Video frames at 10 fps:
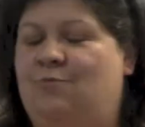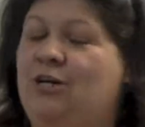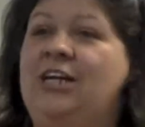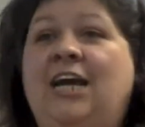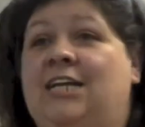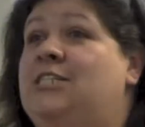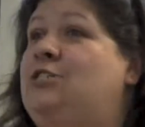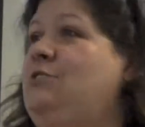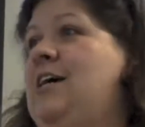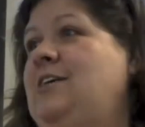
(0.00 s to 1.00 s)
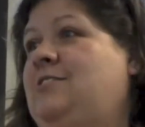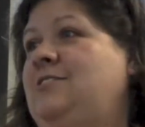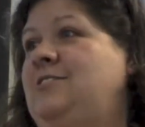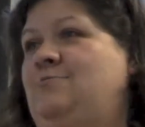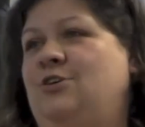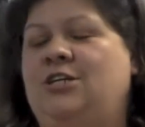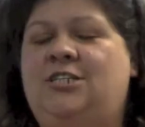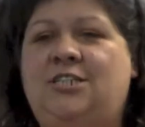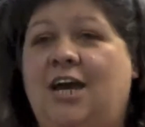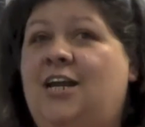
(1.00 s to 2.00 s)
We're going to do this. We're
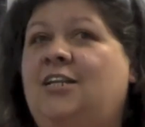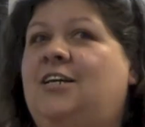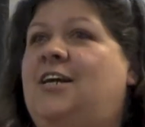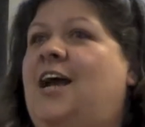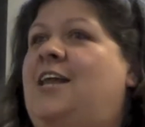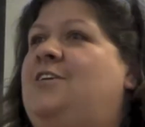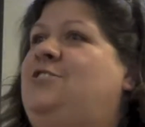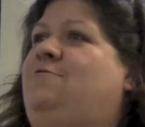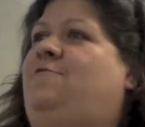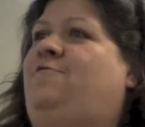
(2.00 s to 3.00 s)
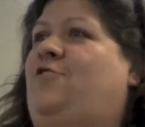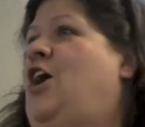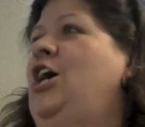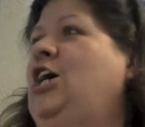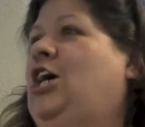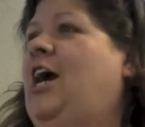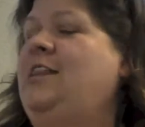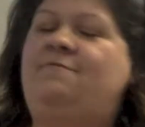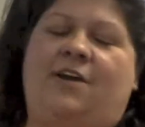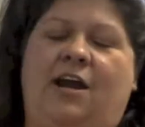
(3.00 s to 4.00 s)
going to learn how to do Frogger.
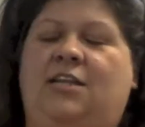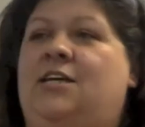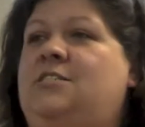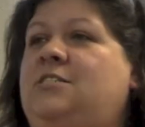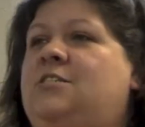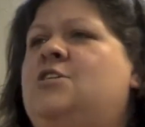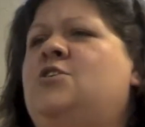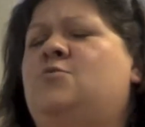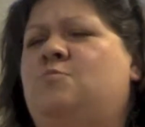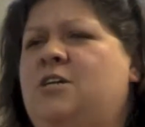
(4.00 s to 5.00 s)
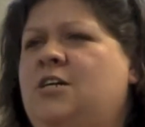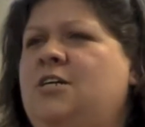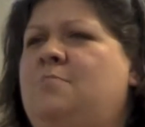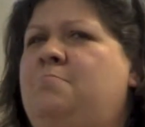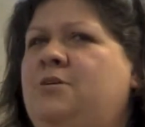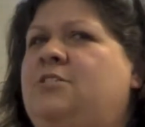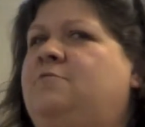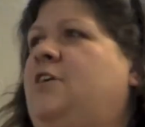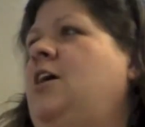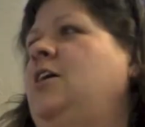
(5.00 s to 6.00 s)
At the very least, we are going to build a
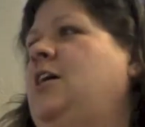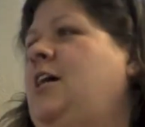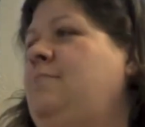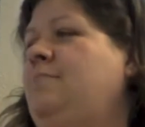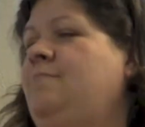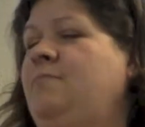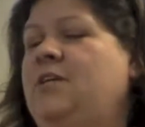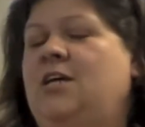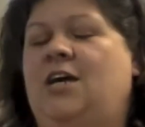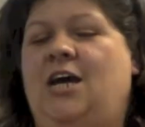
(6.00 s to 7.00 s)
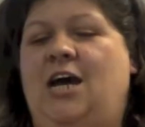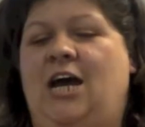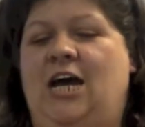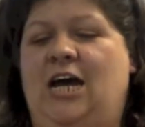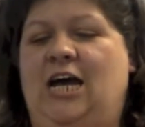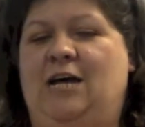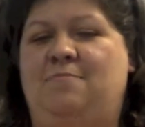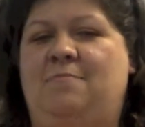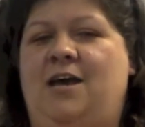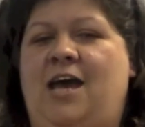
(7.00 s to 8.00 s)
Frogger game.
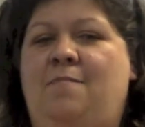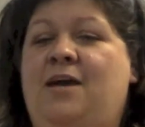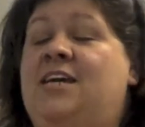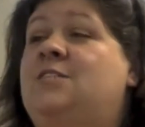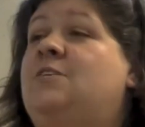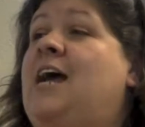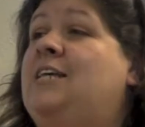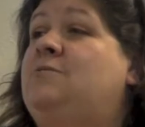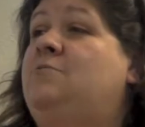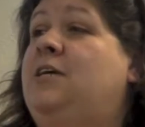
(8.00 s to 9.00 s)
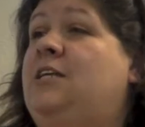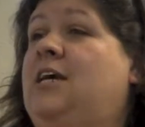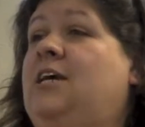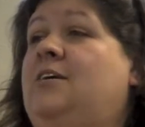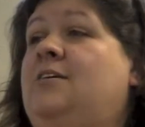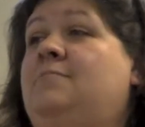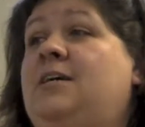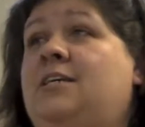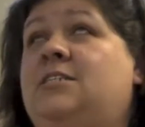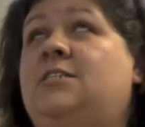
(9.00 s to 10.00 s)
And my kids would ask me weekly,
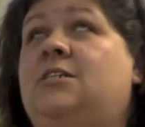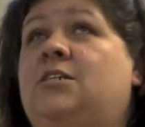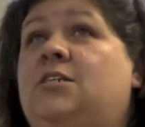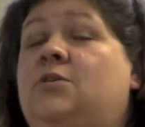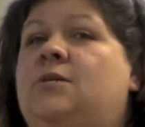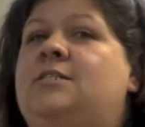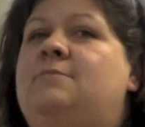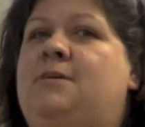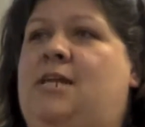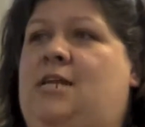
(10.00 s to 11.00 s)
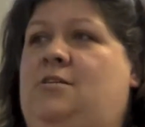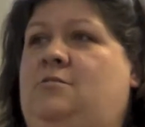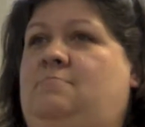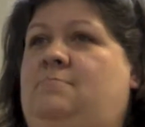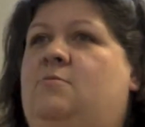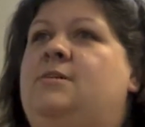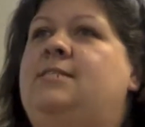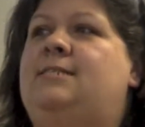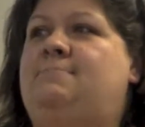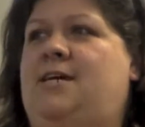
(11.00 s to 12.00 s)
Miss, when's the meeting?
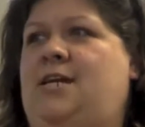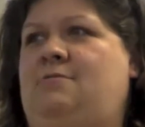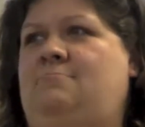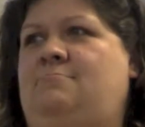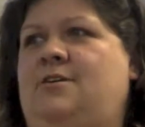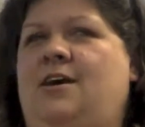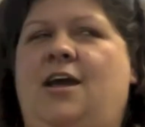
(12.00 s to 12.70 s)
When's the meeting?